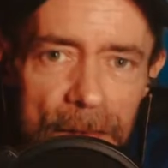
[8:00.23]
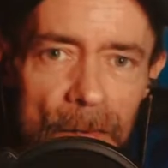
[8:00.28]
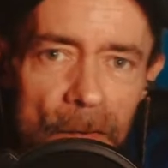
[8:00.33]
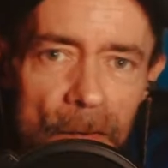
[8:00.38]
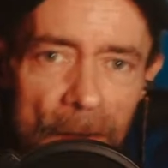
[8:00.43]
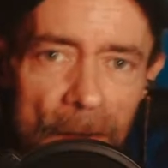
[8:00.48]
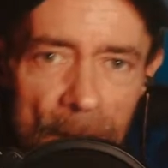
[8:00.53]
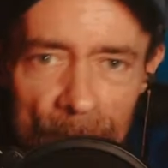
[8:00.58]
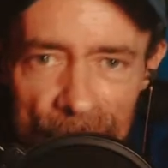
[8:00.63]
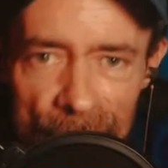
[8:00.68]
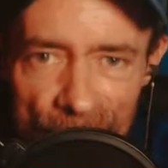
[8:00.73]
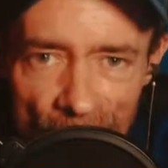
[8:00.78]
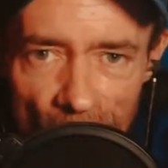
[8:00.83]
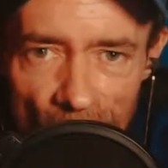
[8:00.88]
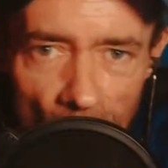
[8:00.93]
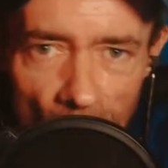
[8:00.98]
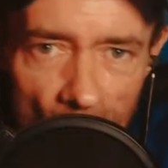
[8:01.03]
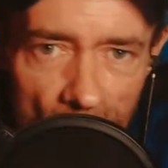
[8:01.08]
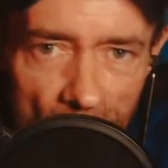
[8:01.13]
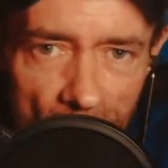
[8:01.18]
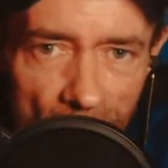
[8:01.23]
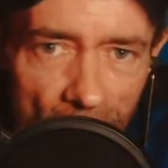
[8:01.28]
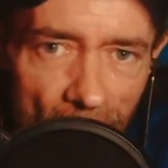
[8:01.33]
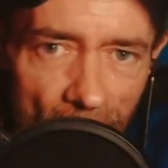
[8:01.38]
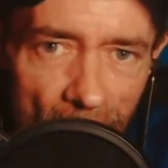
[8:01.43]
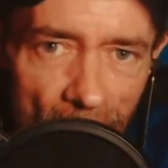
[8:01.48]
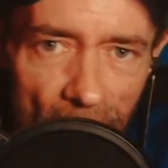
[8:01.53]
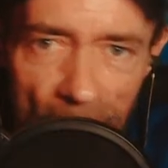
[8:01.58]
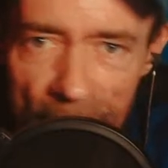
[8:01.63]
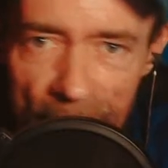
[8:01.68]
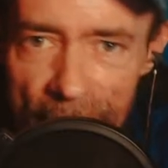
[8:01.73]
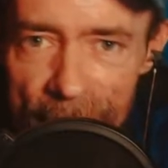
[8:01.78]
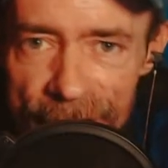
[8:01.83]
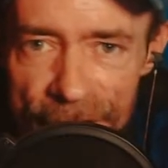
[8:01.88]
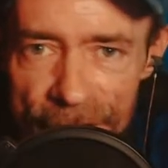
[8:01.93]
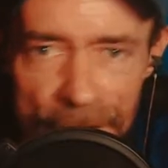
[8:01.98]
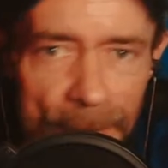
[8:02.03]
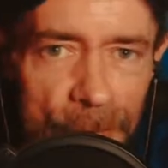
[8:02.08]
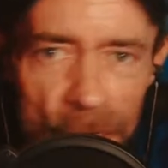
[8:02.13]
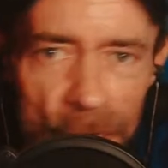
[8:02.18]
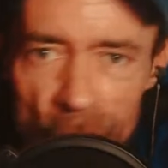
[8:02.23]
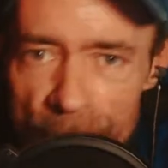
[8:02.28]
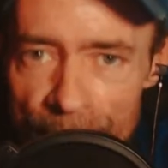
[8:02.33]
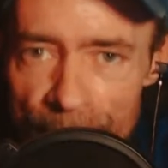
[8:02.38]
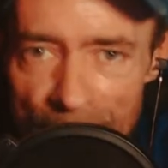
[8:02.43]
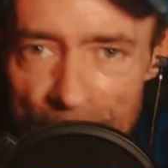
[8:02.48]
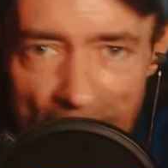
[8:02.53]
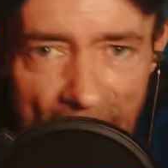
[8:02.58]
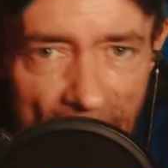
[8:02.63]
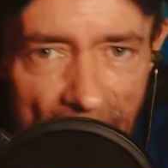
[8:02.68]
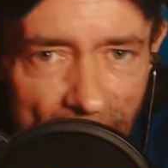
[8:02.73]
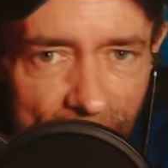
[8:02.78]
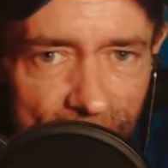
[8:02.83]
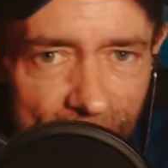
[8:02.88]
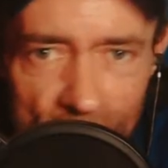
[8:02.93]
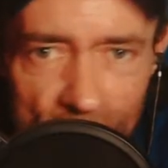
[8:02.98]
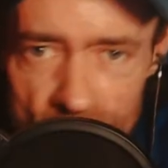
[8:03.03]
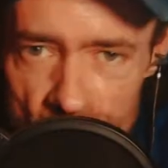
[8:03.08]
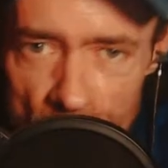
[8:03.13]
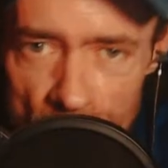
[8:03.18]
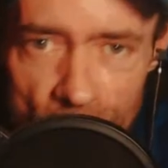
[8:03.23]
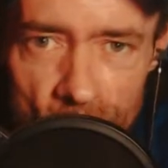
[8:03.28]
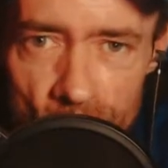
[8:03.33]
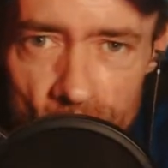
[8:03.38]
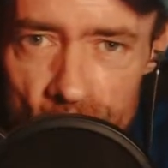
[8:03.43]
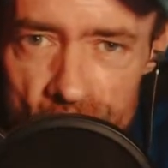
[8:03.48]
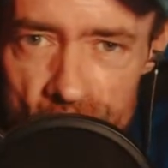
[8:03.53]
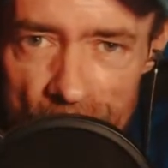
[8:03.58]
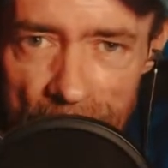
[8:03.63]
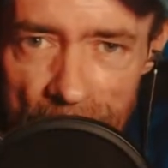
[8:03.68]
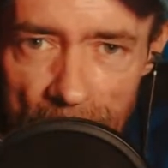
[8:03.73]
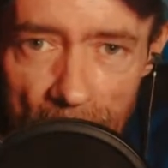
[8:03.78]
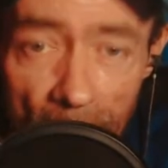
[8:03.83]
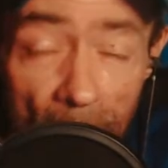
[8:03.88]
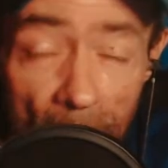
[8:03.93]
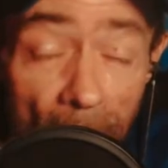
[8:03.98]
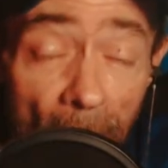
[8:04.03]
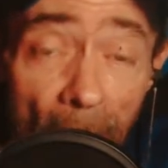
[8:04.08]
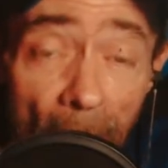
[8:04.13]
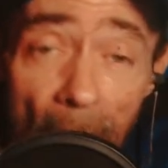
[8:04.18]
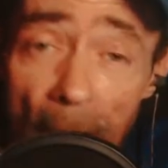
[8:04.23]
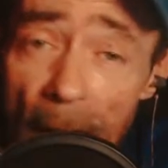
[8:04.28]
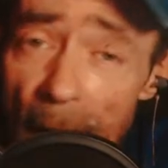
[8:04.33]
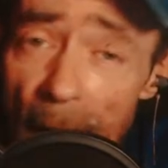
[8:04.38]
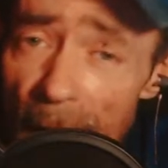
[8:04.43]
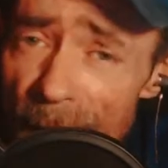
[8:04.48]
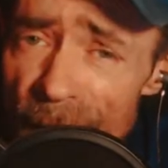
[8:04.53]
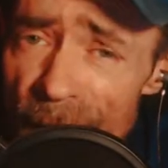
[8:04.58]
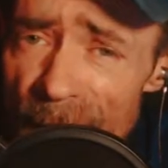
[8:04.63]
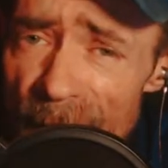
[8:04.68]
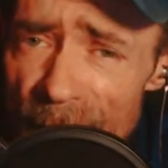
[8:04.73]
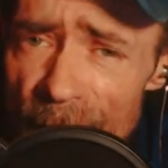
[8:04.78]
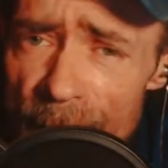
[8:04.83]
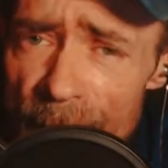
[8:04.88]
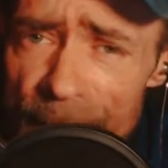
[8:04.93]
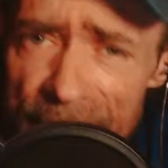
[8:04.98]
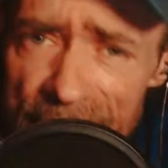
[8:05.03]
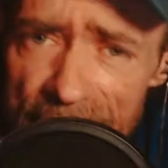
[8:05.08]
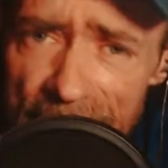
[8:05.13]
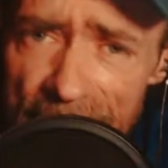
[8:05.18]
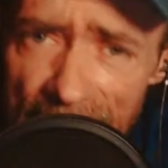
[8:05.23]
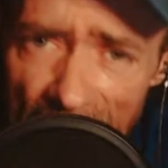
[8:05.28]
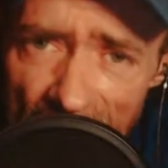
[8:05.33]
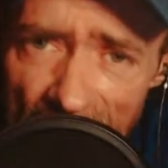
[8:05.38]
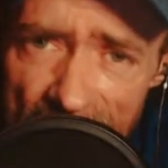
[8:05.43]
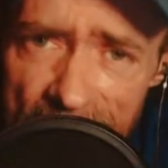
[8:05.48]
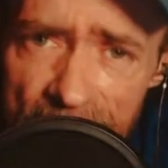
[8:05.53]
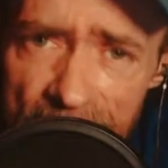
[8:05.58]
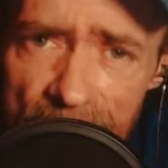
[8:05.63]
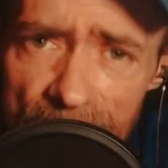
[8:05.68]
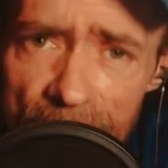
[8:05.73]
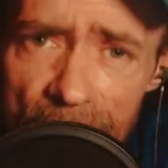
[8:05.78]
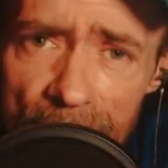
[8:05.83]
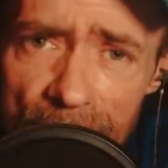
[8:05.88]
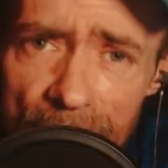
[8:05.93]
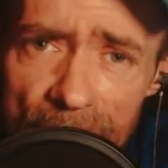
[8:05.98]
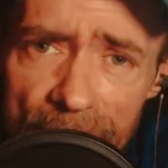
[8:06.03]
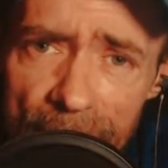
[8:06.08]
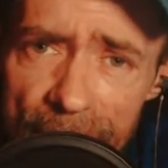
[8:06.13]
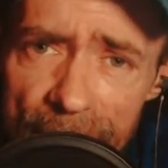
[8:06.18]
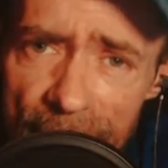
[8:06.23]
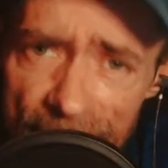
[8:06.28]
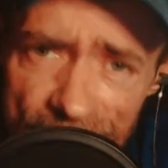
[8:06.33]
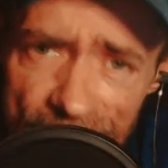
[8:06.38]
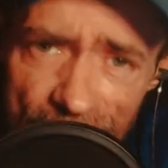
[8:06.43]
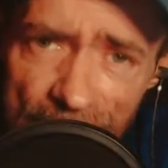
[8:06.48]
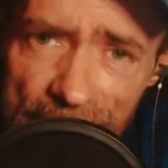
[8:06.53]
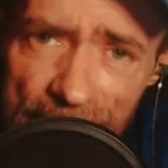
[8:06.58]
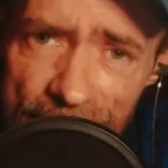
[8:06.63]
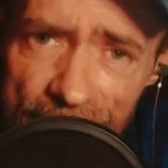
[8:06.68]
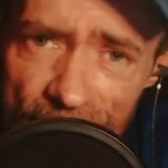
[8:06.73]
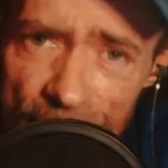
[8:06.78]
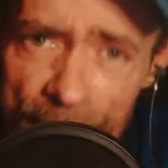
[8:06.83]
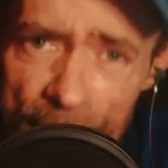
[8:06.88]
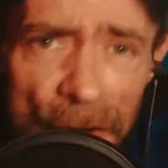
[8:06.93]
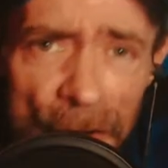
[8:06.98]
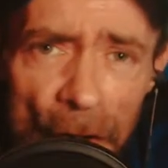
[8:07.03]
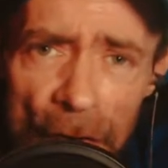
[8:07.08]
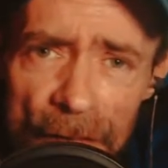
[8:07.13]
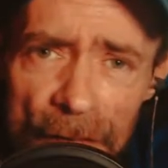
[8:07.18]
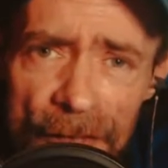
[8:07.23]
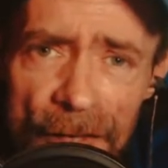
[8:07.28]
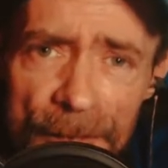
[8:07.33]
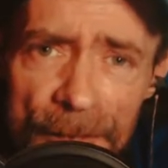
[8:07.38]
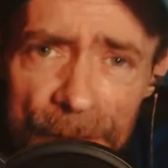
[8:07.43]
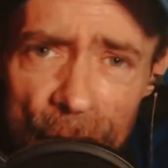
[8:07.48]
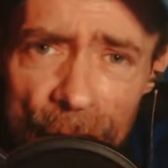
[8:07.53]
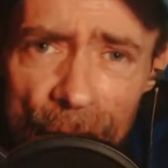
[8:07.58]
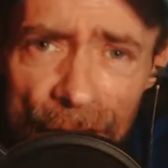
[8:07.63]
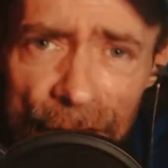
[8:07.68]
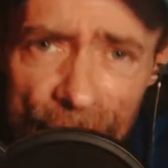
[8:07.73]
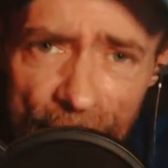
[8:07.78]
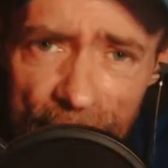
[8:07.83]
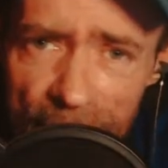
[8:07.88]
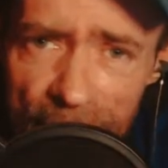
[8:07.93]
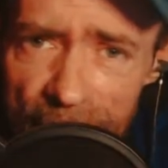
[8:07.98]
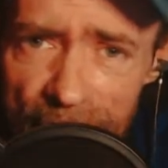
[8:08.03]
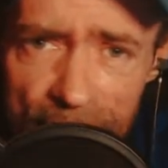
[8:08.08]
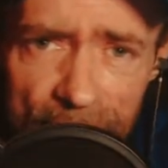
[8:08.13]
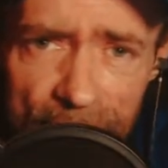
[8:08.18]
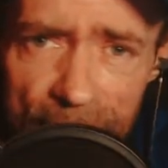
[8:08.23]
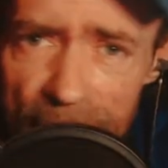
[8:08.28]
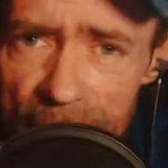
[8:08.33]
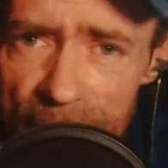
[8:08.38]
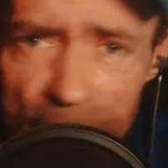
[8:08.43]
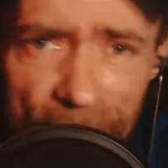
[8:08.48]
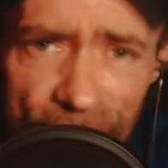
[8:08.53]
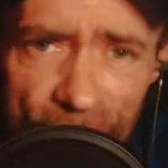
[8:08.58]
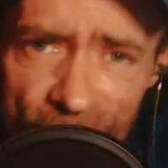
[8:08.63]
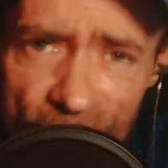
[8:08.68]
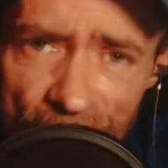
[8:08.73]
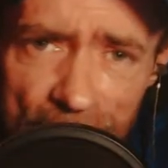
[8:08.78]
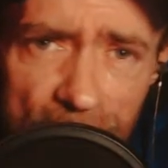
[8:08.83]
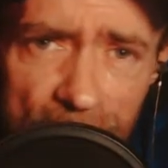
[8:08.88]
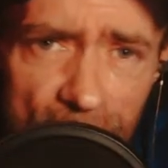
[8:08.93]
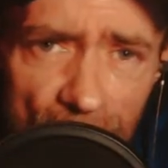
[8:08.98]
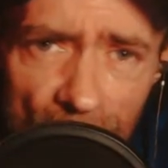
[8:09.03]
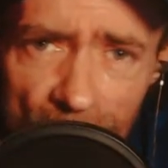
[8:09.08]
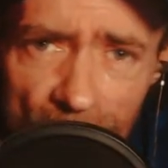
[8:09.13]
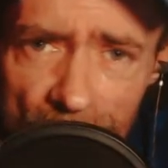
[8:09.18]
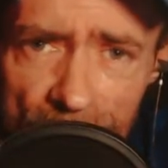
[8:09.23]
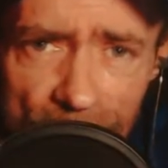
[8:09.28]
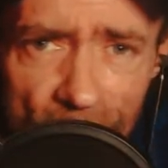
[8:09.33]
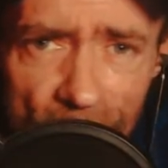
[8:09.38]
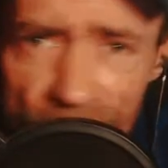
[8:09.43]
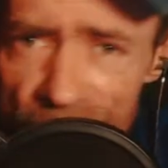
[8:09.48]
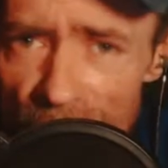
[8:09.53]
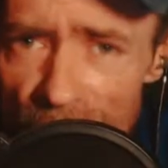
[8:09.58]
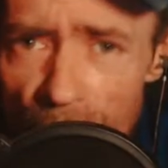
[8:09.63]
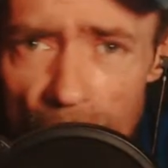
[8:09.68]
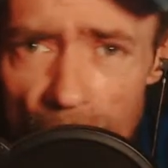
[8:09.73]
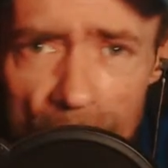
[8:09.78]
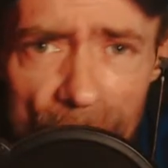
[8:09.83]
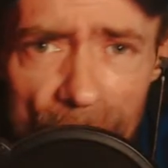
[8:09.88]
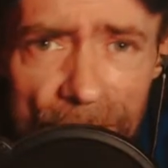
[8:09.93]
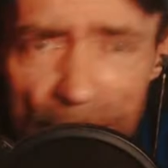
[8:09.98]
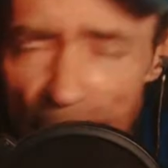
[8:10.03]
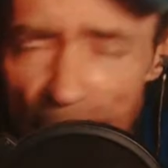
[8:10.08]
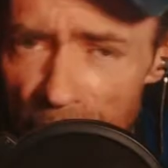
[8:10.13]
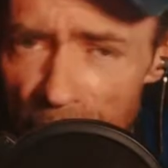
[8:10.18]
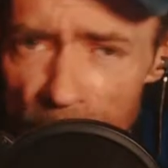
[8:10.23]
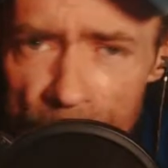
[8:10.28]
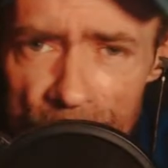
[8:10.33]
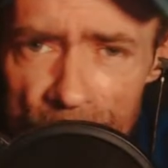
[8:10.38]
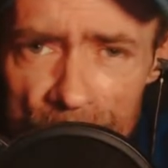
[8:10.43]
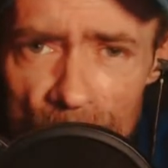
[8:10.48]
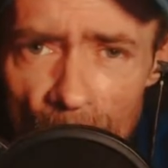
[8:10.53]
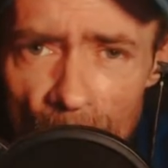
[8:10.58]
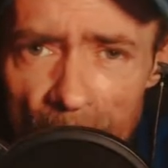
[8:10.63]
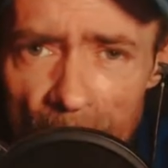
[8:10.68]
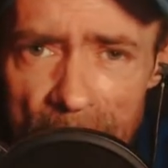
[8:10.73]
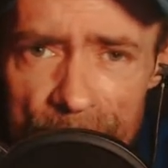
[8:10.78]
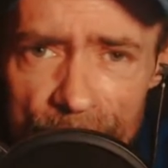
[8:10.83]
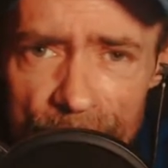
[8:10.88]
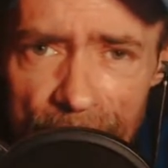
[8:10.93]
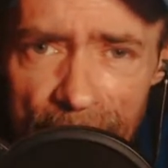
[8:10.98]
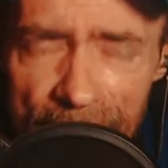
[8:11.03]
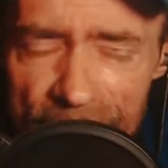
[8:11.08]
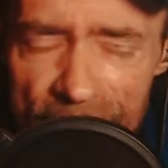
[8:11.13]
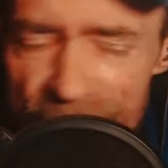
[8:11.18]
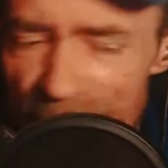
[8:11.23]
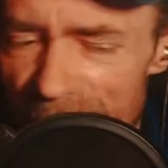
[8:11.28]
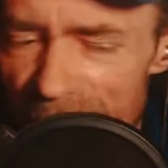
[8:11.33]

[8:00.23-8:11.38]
comes along and it's some new band or some new singer, I've never been the guy that takes it beyond the music, the single, the song, the album, whatever it is.